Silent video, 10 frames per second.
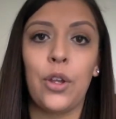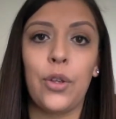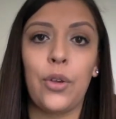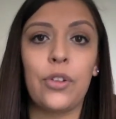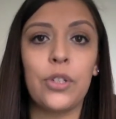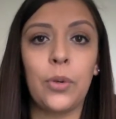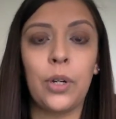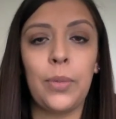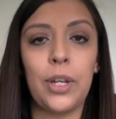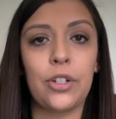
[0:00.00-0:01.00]
You also want
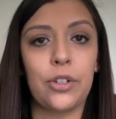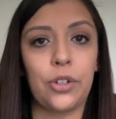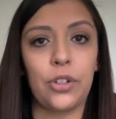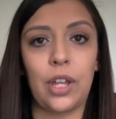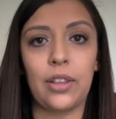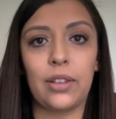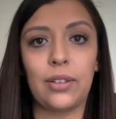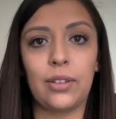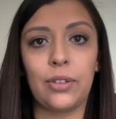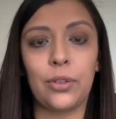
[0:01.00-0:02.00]
to make sure that
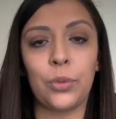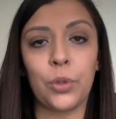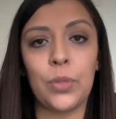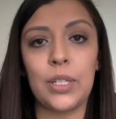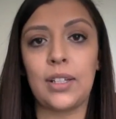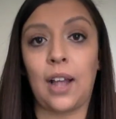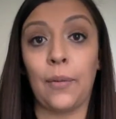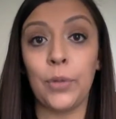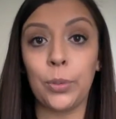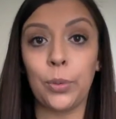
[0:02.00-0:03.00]
your room is
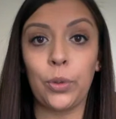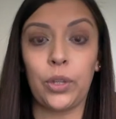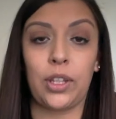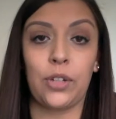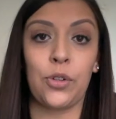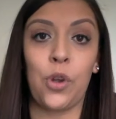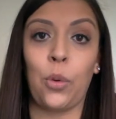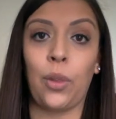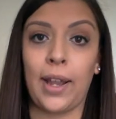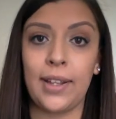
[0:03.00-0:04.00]
comfortable, that there's no
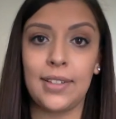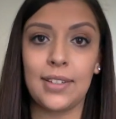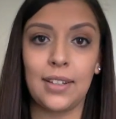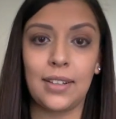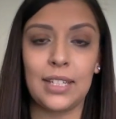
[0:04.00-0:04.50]
lights.